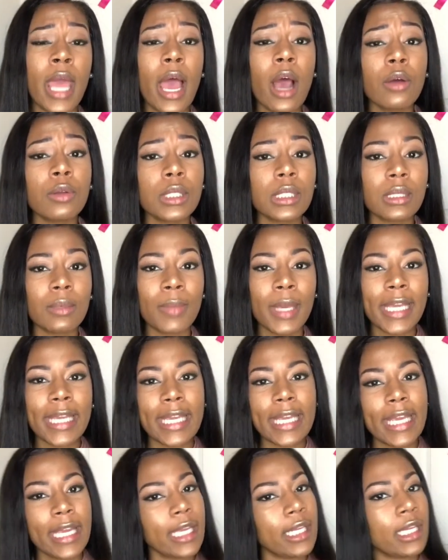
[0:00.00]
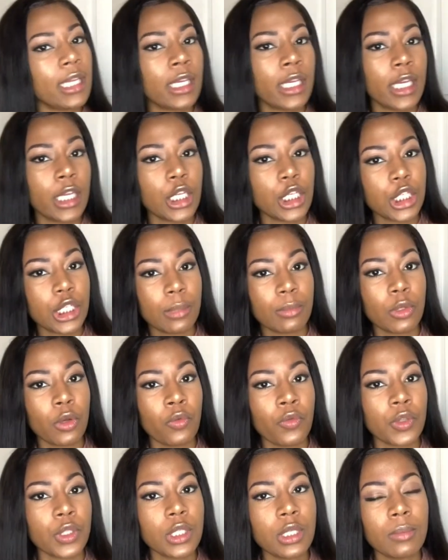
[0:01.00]
else to make it and then get it shipped
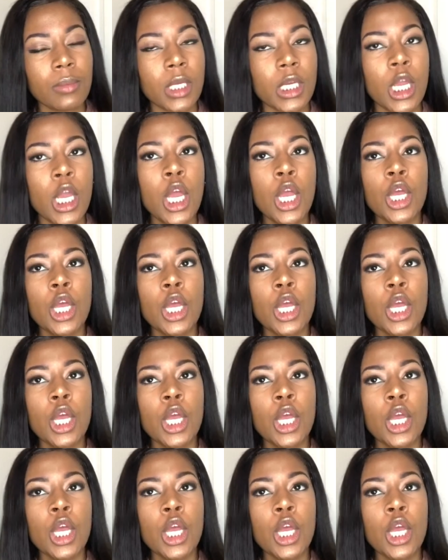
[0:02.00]
over to me?